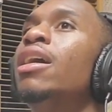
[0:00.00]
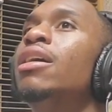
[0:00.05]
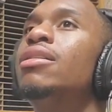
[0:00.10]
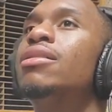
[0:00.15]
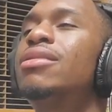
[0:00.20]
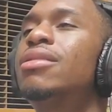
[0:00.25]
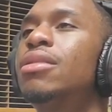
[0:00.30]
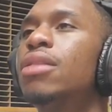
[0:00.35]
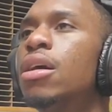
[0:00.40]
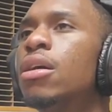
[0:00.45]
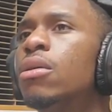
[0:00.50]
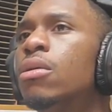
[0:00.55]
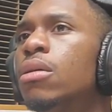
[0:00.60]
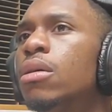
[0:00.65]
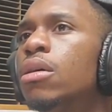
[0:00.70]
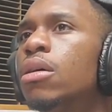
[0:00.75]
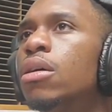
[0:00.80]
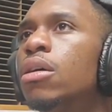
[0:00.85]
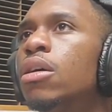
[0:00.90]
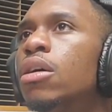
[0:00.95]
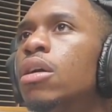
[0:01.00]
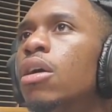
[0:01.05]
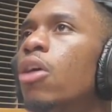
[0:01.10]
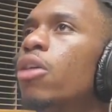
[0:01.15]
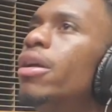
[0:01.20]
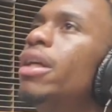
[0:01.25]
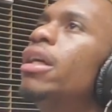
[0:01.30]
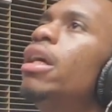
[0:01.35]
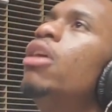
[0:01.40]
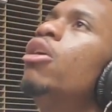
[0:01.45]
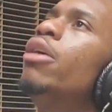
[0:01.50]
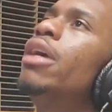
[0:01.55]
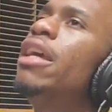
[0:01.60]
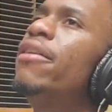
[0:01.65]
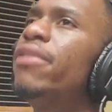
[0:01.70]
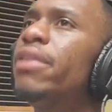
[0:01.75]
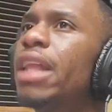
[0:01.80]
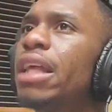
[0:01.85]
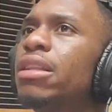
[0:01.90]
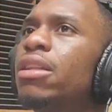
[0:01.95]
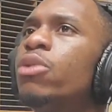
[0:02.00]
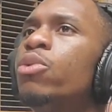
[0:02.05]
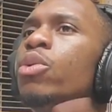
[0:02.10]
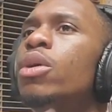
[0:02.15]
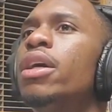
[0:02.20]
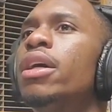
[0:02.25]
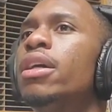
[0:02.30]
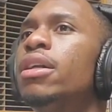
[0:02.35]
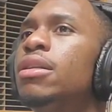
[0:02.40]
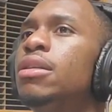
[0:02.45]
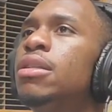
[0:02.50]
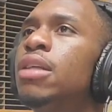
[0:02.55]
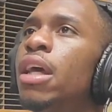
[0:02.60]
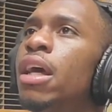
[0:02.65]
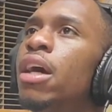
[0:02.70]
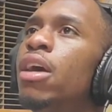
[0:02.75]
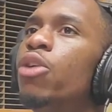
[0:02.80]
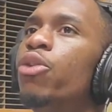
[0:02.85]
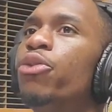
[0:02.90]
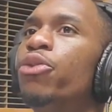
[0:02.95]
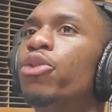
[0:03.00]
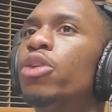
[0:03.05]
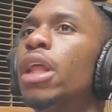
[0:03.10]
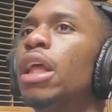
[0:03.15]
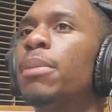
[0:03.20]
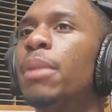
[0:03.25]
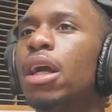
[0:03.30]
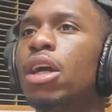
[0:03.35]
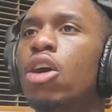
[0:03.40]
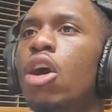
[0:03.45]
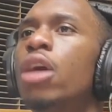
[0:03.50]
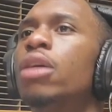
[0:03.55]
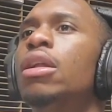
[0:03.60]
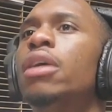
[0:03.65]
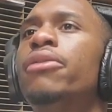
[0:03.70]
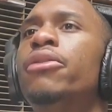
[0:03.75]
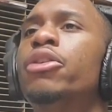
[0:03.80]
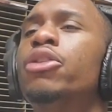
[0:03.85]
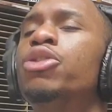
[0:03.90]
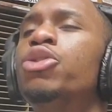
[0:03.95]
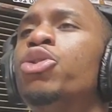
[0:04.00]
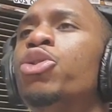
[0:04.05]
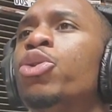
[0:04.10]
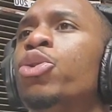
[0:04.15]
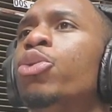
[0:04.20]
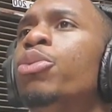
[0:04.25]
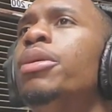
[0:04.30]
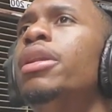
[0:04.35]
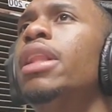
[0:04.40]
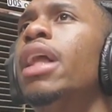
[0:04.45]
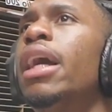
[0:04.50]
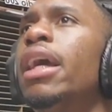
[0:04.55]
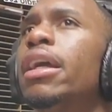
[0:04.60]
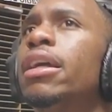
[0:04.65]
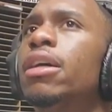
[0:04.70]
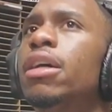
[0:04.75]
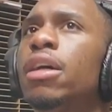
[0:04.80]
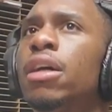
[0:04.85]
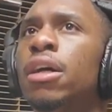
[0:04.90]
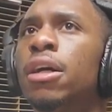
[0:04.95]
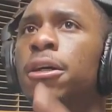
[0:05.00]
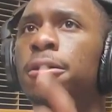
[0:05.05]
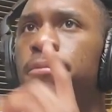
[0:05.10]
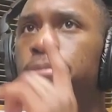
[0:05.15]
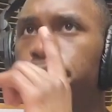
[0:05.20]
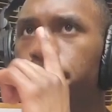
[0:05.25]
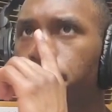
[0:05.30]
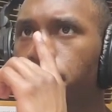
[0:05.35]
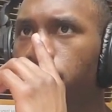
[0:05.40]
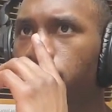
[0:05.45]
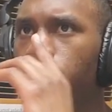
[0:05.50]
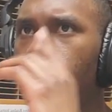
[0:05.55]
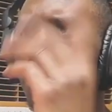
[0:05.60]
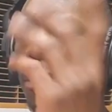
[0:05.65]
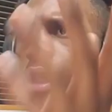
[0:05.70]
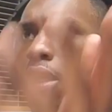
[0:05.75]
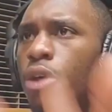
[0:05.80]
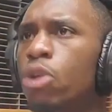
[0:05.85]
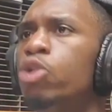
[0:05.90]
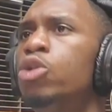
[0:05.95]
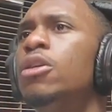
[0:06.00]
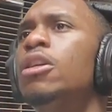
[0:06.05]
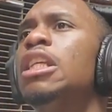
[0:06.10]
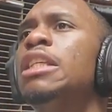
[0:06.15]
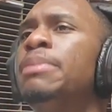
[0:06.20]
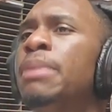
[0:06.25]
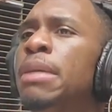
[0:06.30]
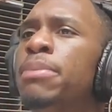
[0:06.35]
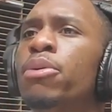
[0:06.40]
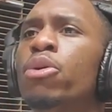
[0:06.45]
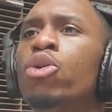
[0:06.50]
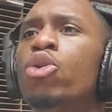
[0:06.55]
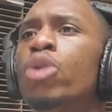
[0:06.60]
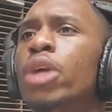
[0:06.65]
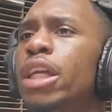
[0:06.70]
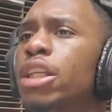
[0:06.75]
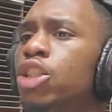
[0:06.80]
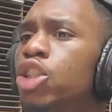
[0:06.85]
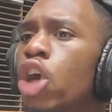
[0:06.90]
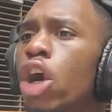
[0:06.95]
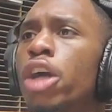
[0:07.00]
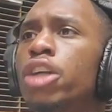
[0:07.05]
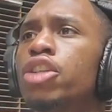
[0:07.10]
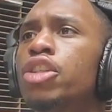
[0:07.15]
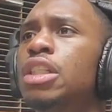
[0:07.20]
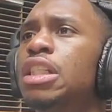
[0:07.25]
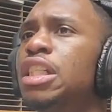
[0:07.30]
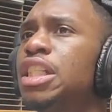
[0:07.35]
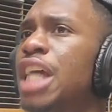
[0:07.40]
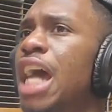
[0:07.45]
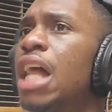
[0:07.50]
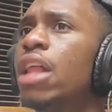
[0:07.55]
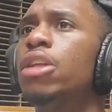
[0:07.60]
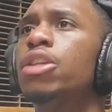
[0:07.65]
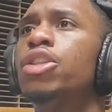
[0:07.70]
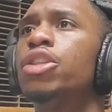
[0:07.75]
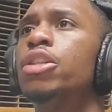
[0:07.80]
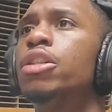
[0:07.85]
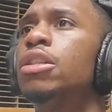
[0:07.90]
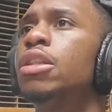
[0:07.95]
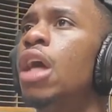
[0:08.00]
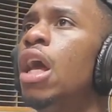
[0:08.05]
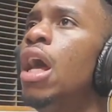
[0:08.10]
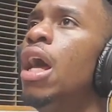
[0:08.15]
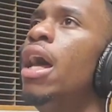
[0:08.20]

so, or like, or even like the ones for like my car lovers who be like, um, you see these people who get Chargers and Challengers,